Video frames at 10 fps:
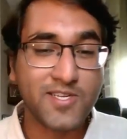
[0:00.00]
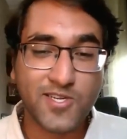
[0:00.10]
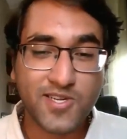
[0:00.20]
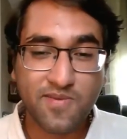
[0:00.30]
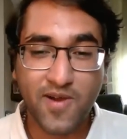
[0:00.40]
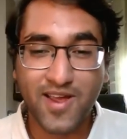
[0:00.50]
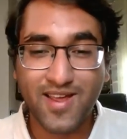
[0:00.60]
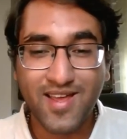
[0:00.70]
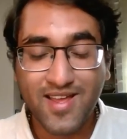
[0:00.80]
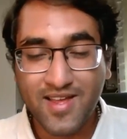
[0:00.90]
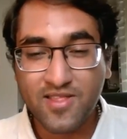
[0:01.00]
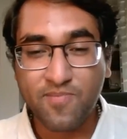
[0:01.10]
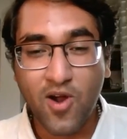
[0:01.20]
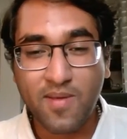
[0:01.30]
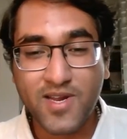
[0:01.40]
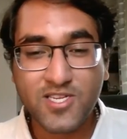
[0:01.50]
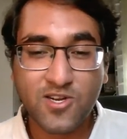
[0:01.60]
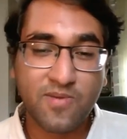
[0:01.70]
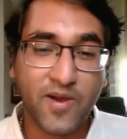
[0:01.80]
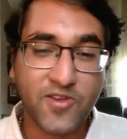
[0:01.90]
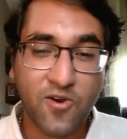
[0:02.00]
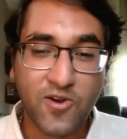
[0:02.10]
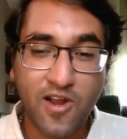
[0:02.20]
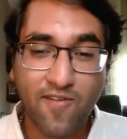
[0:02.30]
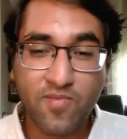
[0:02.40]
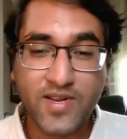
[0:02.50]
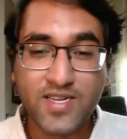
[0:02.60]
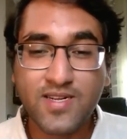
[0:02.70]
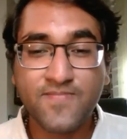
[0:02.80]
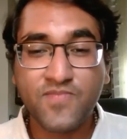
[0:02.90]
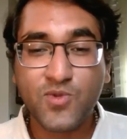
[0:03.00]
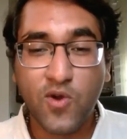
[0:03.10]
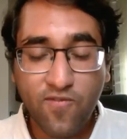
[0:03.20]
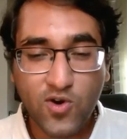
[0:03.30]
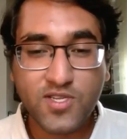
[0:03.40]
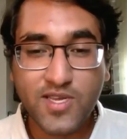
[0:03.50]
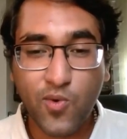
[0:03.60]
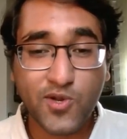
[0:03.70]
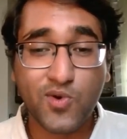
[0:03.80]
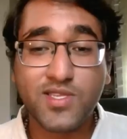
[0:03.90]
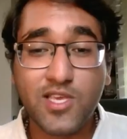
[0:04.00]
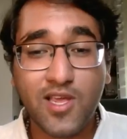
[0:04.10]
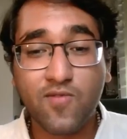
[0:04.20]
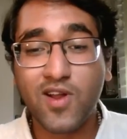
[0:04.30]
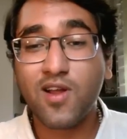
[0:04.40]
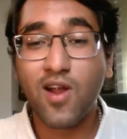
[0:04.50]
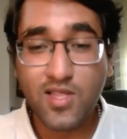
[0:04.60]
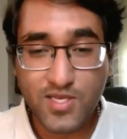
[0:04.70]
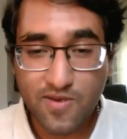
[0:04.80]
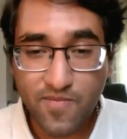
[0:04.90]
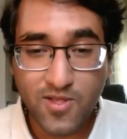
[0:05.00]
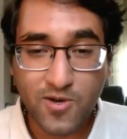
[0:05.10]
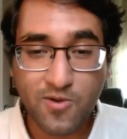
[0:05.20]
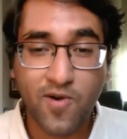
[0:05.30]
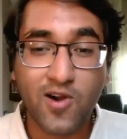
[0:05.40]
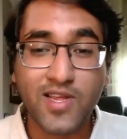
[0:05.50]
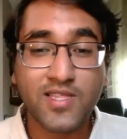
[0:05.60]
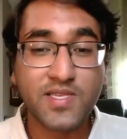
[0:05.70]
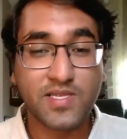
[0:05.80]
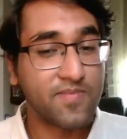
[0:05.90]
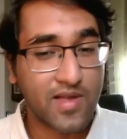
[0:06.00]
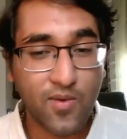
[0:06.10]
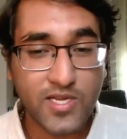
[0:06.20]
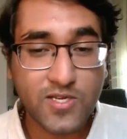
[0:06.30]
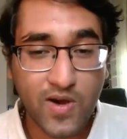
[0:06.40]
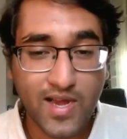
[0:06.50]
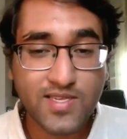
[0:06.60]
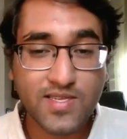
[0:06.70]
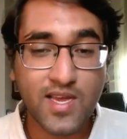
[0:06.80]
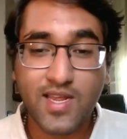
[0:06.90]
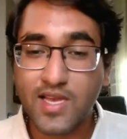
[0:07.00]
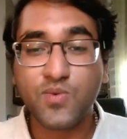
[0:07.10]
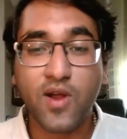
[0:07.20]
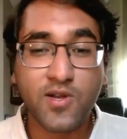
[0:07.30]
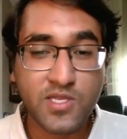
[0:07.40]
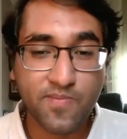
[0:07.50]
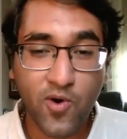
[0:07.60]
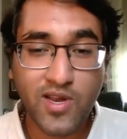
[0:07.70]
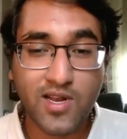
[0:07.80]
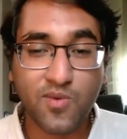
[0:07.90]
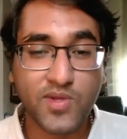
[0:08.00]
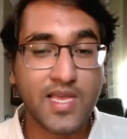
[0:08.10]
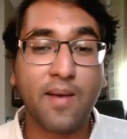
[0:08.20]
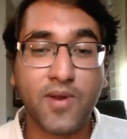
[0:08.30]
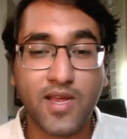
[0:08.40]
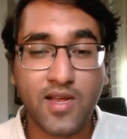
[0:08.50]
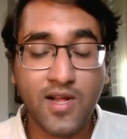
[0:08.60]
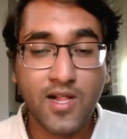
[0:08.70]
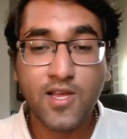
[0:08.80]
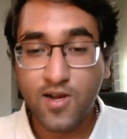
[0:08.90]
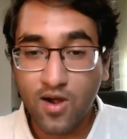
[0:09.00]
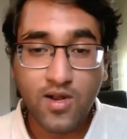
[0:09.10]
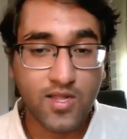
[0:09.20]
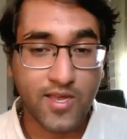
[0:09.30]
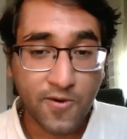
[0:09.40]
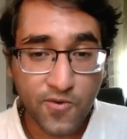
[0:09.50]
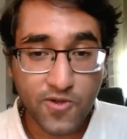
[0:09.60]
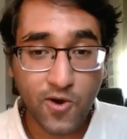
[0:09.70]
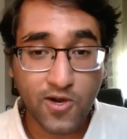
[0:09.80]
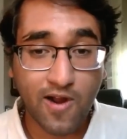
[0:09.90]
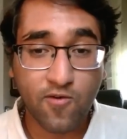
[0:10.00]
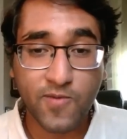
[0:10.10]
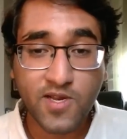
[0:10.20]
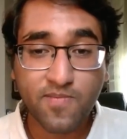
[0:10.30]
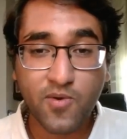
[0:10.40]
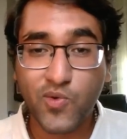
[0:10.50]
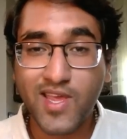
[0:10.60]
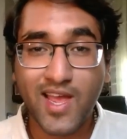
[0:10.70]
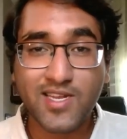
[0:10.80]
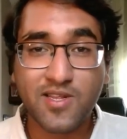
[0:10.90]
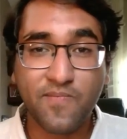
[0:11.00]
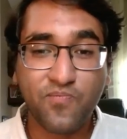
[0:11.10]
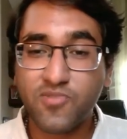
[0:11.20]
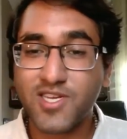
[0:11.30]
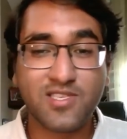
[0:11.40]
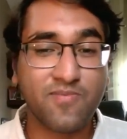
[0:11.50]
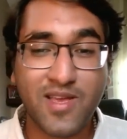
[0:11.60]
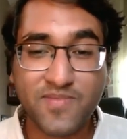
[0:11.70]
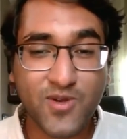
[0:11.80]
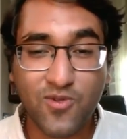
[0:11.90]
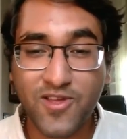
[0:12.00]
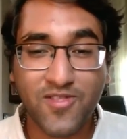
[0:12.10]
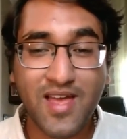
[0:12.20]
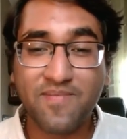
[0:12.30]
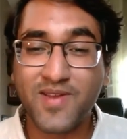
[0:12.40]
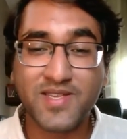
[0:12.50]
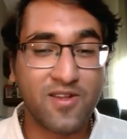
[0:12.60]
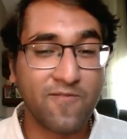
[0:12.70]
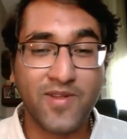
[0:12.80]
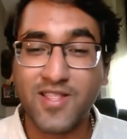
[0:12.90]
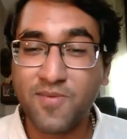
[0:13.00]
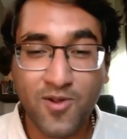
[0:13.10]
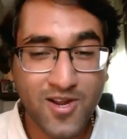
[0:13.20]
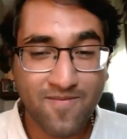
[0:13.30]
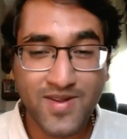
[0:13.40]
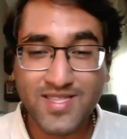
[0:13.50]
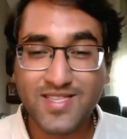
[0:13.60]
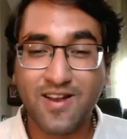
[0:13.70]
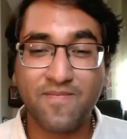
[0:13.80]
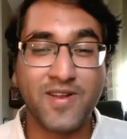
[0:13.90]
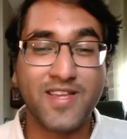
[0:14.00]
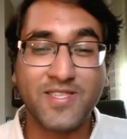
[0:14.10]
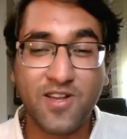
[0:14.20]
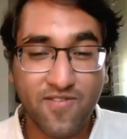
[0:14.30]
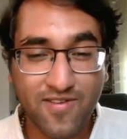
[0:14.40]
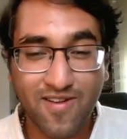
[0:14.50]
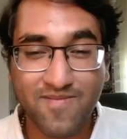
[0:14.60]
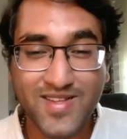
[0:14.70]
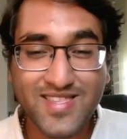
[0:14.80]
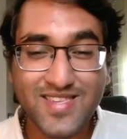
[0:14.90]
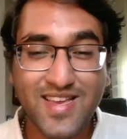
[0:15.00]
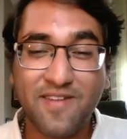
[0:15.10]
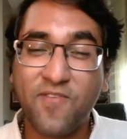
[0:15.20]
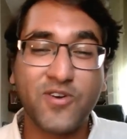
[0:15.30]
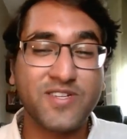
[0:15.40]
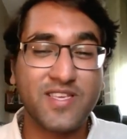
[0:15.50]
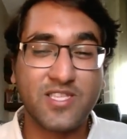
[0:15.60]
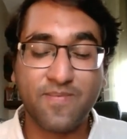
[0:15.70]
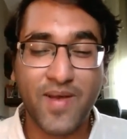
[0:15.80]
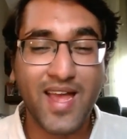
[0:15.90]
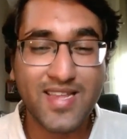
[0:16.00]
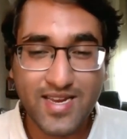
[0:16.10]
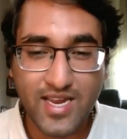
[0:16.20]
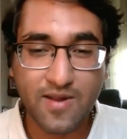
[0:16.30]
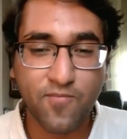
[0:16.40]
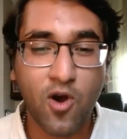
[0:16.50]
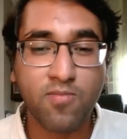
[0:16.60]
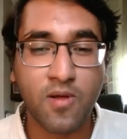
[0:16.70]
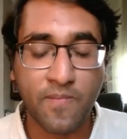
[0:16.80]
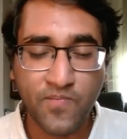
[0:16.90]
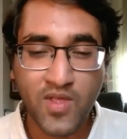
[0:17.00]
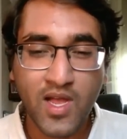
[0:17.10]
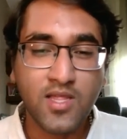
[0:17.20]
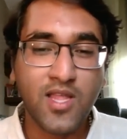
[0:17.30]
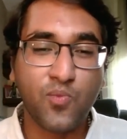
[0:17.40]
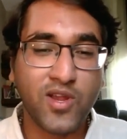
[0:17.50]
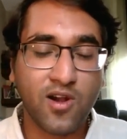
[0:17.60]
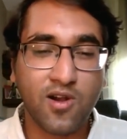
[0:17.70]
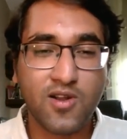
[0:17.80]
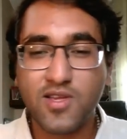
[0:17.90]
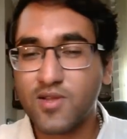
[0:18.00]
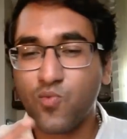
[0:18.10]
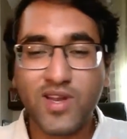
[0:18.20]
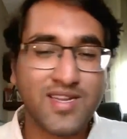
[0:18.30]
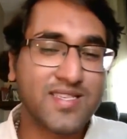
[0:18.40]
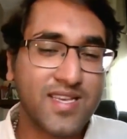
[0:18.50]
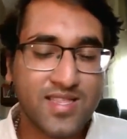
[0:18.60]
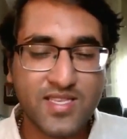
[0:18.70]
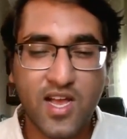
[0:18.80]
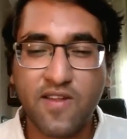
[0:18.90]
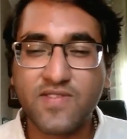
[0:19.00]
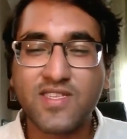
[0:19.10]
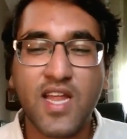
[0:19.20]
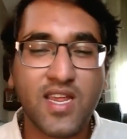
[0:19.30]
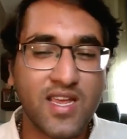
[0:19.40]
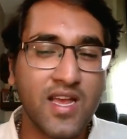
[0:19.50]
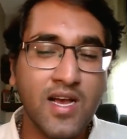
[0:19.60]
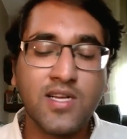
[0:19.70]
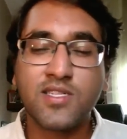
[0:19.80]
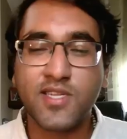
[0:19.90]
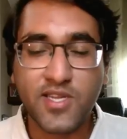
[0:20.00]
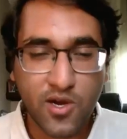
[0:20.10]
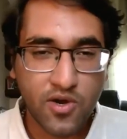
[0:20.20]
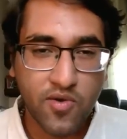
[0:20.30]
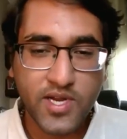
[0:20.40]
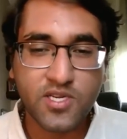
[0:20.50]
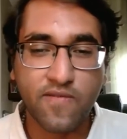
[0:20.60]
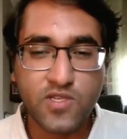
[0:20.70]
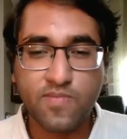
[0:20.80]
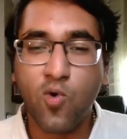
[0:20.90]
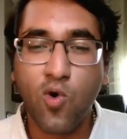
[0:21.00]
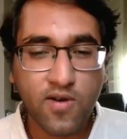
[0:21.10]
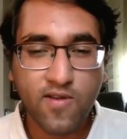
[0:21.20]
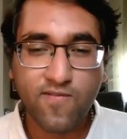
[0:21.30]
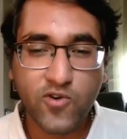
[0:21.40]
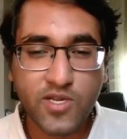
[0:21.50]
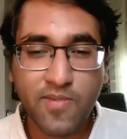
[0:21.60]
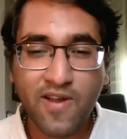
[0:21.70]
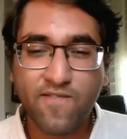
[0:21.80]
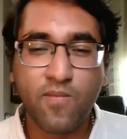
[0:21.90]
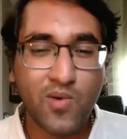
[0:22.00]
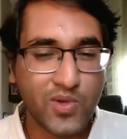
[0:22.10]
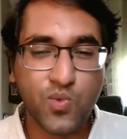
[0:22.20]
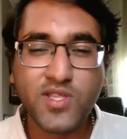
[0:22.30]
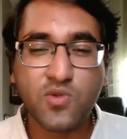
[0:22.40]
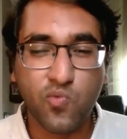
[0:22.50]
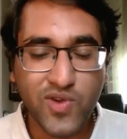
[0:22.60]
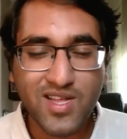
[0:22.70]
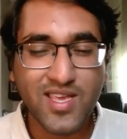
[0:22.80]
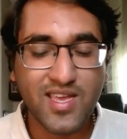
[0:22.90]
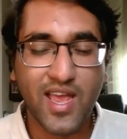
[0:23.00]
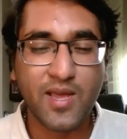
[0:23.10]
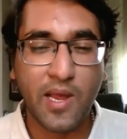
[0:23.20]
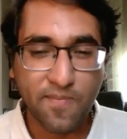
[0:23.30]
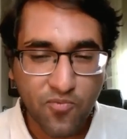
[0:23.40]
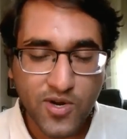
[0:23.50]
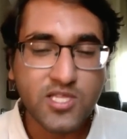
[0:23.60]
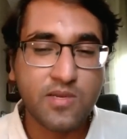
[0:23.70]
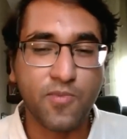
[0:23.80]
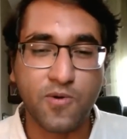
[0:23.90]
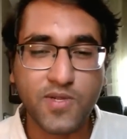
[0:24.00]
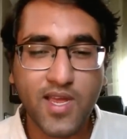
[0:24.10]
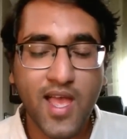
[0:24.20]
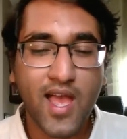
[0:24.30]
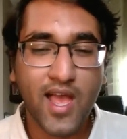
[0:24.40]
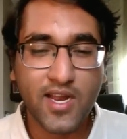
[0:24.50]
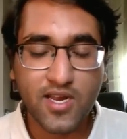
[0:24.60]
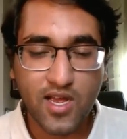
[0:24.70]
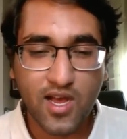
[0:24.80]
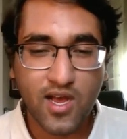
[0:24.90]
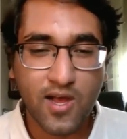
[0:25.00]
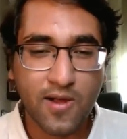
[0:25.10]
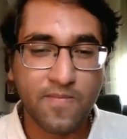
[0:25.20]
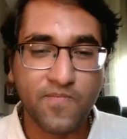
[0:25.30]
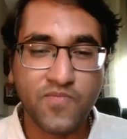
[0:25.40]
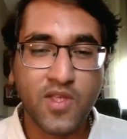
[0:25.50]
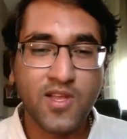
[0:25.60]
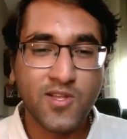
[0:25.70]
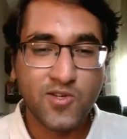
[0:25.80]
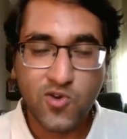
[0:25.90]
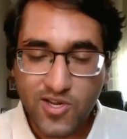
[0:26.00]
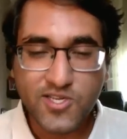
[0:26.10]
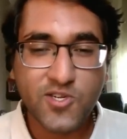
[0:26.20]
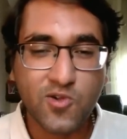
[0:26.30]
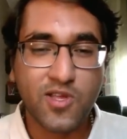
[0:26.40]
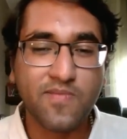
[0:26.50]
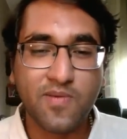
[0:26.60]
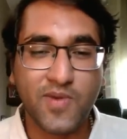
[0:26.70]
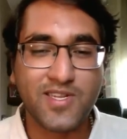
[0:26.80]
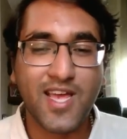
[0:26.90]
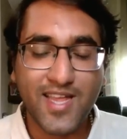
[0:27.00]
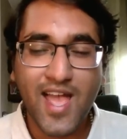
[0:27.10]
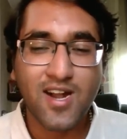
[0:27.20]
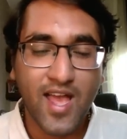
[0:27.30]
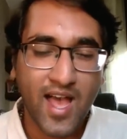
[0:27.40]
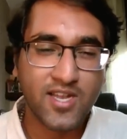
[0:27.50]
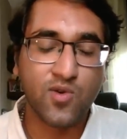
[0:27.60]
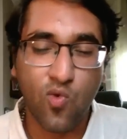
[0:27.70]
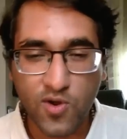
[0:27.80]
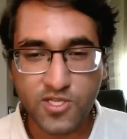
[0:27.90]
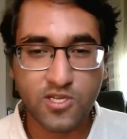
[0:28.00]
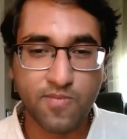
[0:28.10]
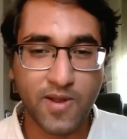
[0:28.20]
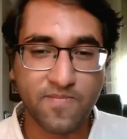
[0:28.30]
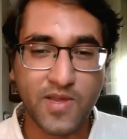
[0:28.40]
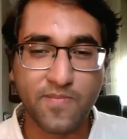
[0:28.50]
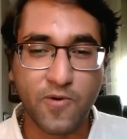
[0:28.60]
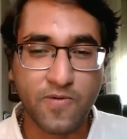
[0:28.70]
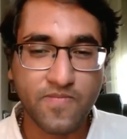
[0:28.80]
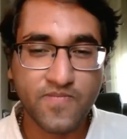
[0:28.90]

mentioned by the prime minister, by the current government. So unfortunately, what you are seeing, regardless of political party, and this is something I want to stress, is that yes, we are disappointed in what's happening currently with the current government, but we can't place the blame solely on them because there have been liberal governments, there have been conservative governments. Unfortunately, it's a pan Canadian problem that we are witnessing this kind of steady deterioration of support for Tibet from what was once really a, a principled and um, traditional commitment that Canada had towards the Tibetan people.